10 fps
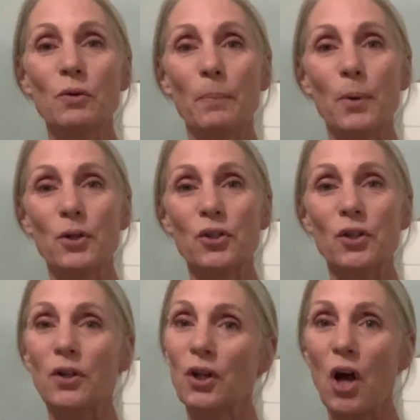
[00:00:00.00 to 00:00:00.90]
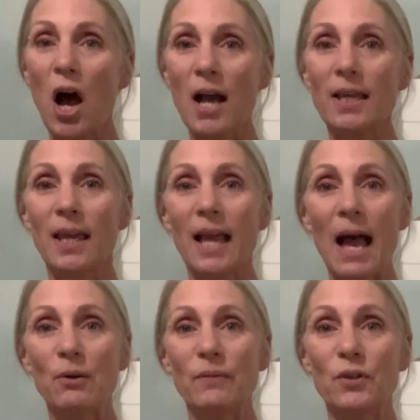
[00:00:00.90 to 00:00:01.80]
to push the caulking
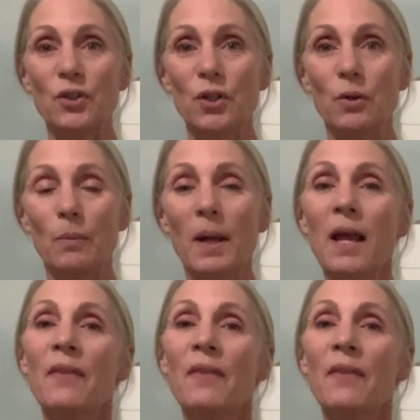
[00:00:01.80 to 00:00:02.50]
out of the tube.